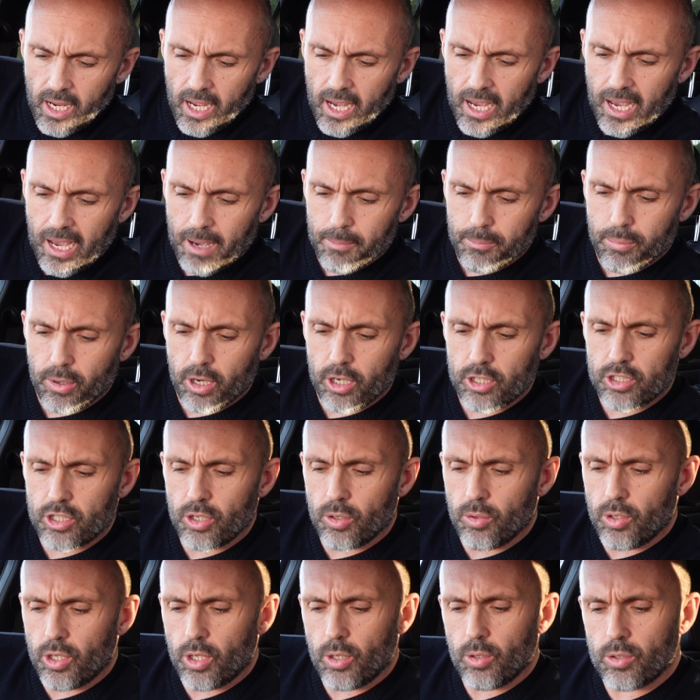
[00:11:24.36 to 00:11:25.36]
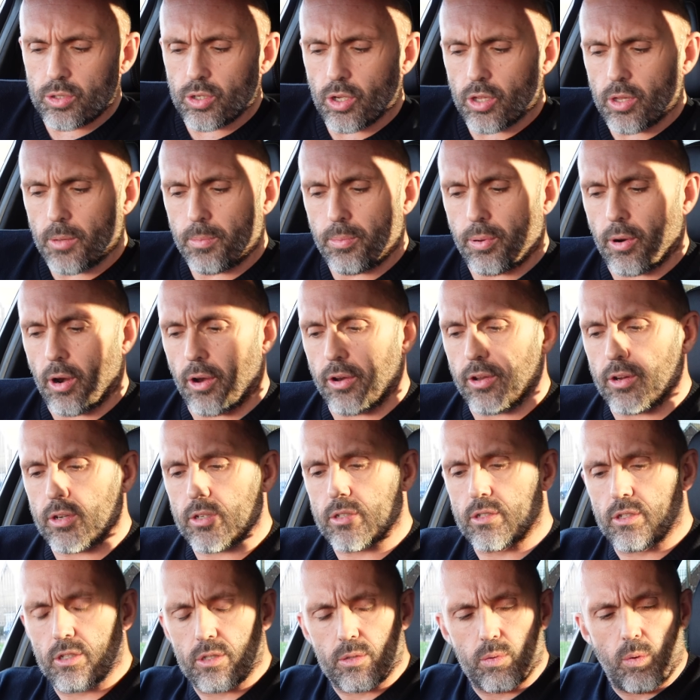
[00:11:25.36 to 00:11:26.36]
but I do use other
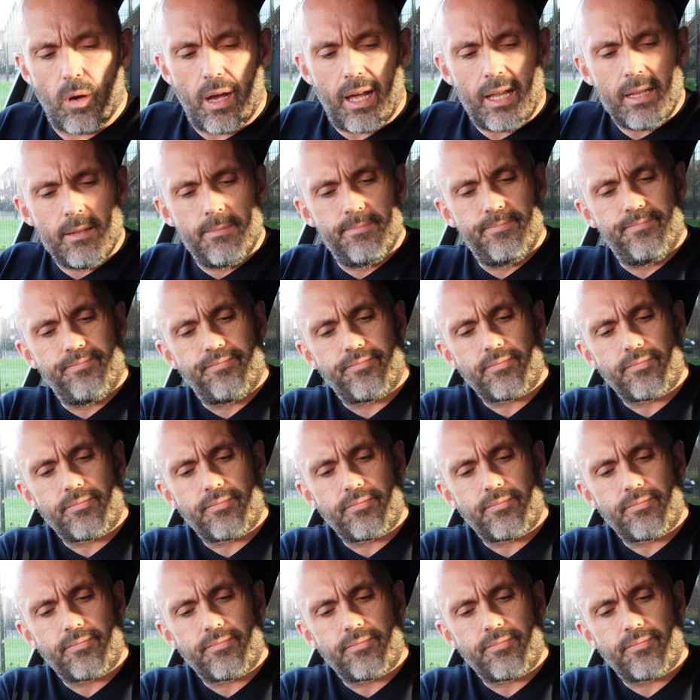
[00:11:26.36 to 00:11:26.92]
products as well.